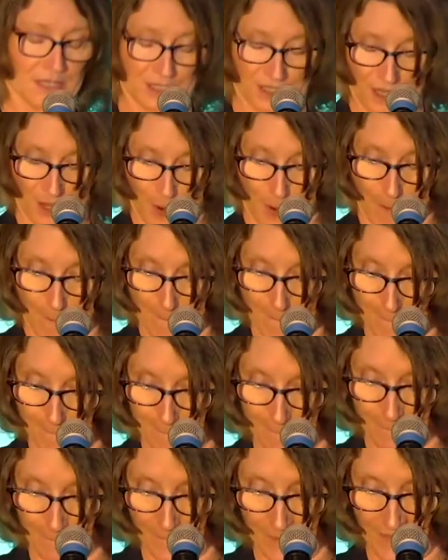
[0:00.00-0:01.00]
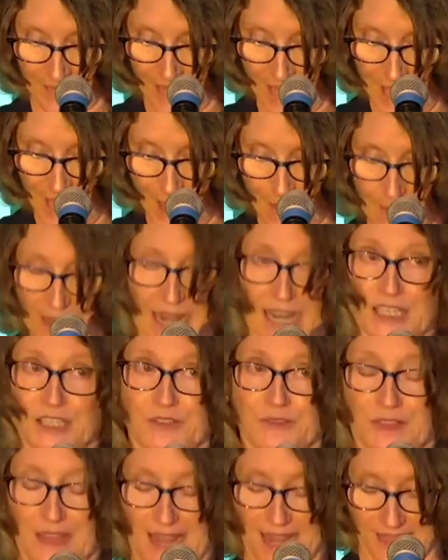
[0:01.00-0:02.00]
So, but I
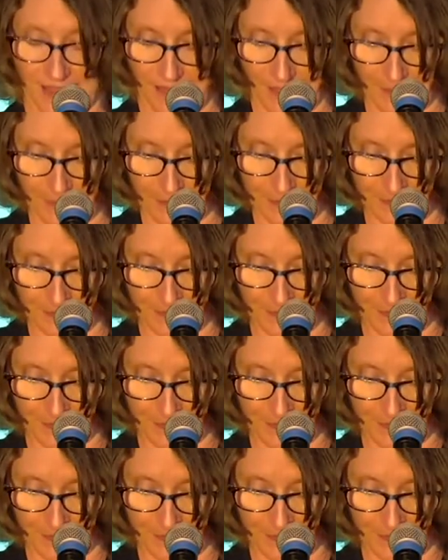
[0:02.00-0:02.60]
do thank them.